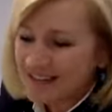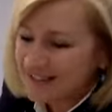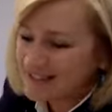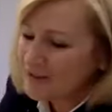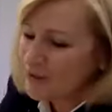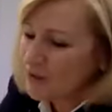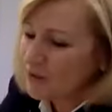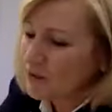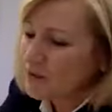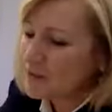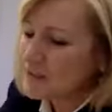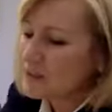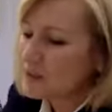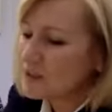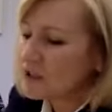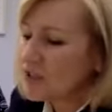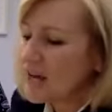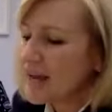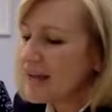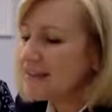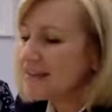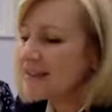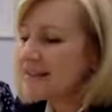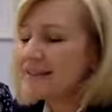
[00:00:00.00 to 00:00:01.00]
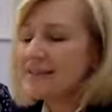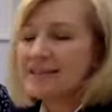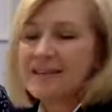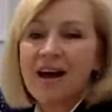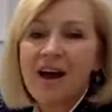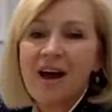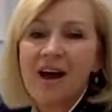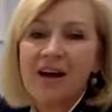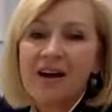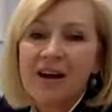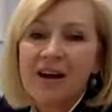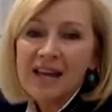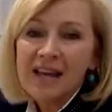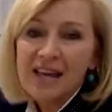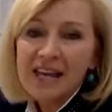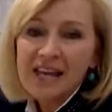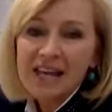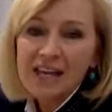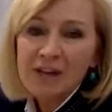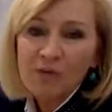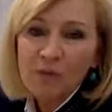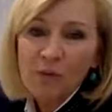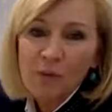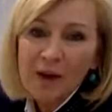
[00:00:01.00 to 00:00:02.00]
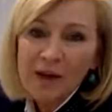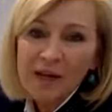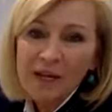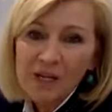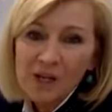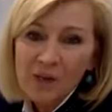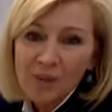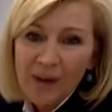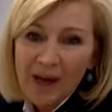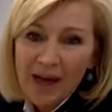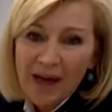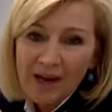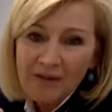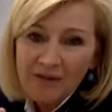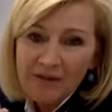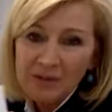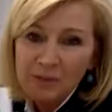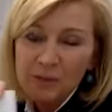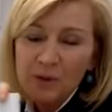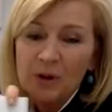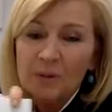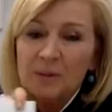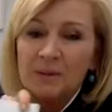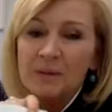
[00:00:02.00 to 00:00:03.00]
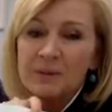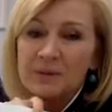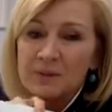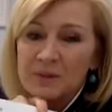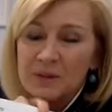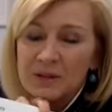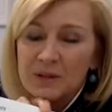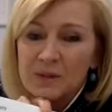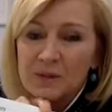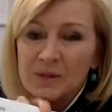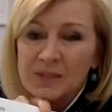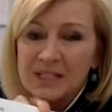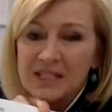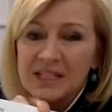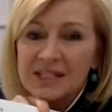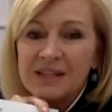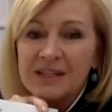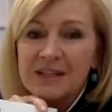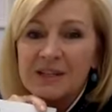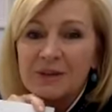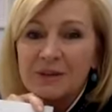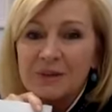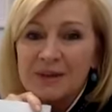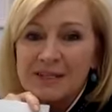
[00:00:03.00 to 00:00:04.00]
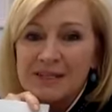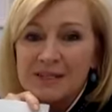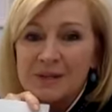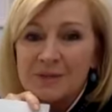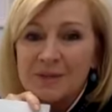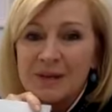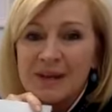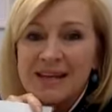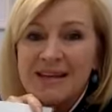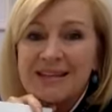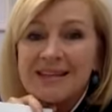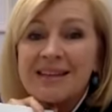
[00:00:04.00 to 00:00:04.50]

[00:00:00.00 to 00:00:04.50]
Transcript: So, because chances are, if one of you are having problems with a particular recipe,